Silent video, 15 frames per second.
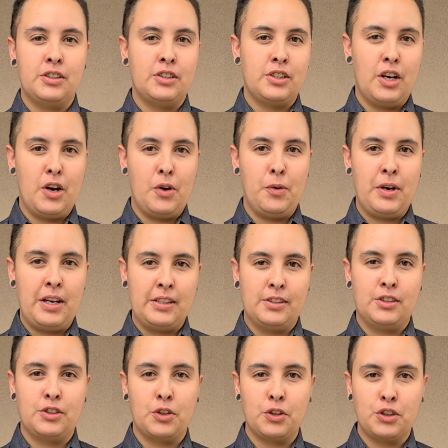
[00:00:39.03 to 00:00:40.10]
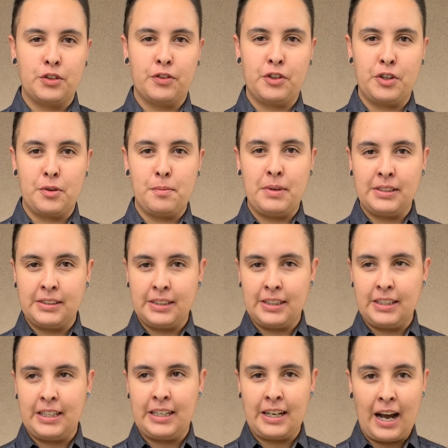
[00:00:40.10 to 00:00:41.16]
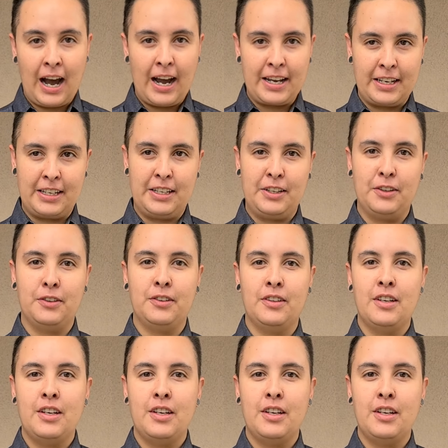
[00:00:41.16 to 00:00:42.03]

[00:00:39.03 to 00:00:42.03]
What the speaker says: go and search for your missing high heel